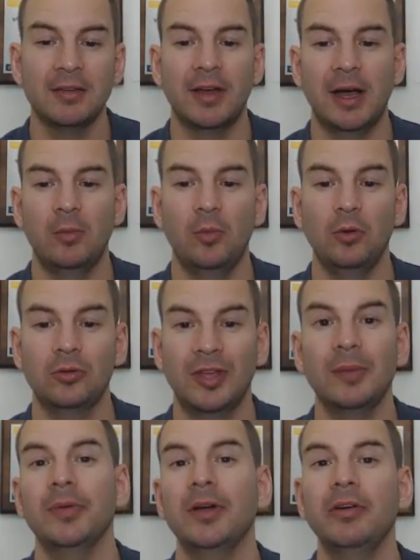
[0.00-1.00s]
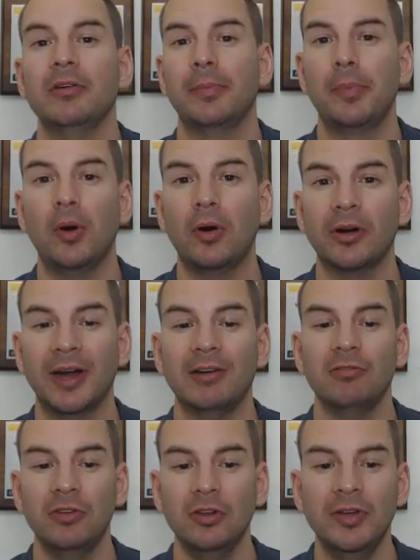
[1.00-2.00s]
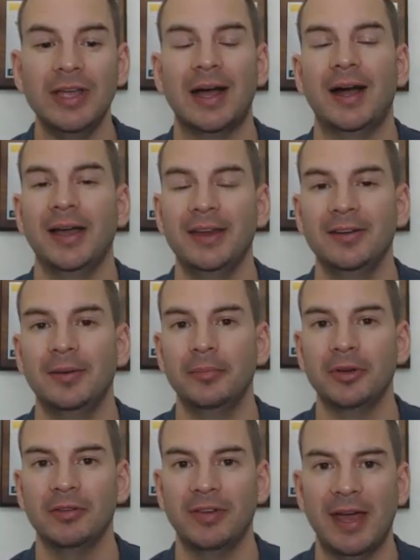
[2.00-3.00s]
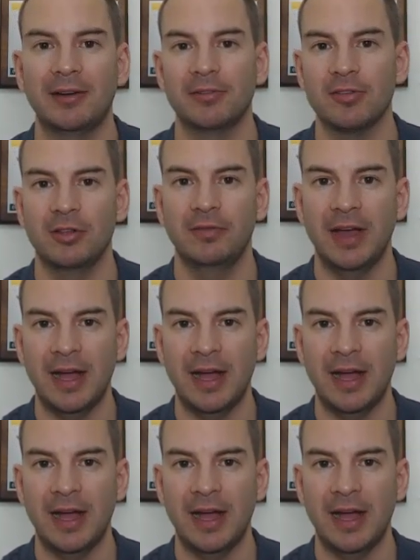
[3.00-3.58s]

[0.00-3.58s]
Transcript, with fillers: that will typically report a really high number of errors in